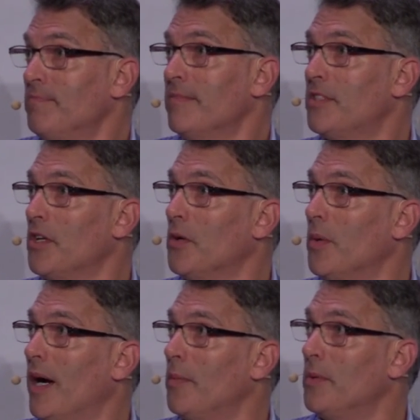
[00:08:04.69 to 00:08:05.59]
So
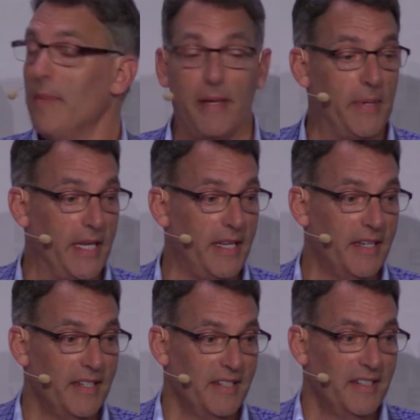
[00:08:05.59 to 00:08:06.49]
I would maybe
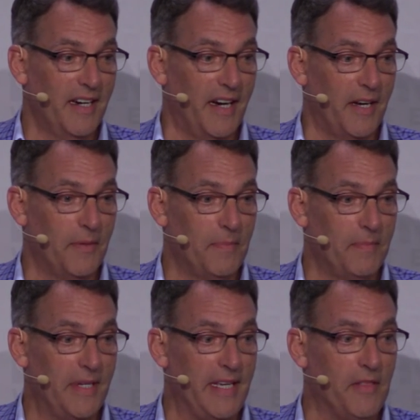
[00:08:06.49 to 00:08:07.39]

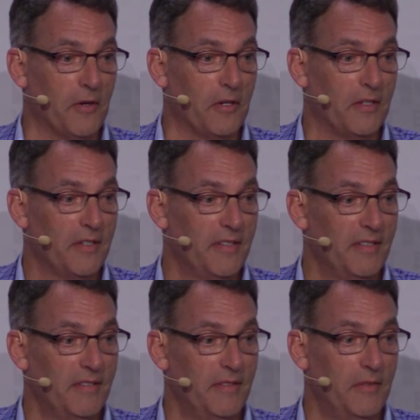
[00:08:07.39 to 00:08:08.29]
either
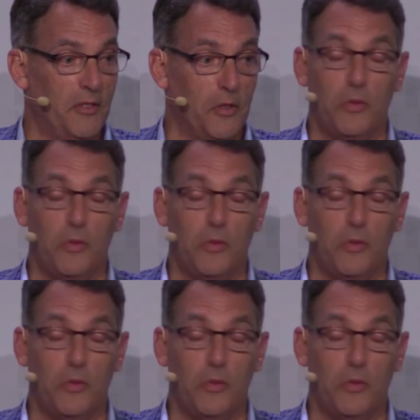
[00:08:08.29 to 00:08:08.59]
do